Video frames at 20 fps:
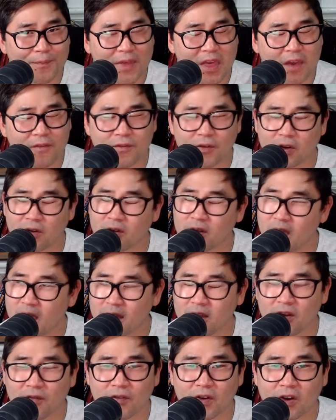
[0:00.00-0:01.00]
If you're
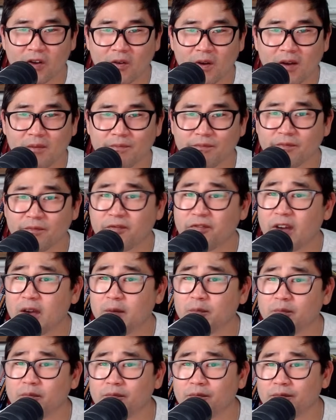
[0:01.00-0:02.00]
not here for career,
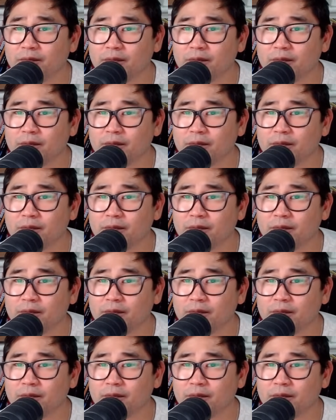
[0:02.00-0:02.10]
fame.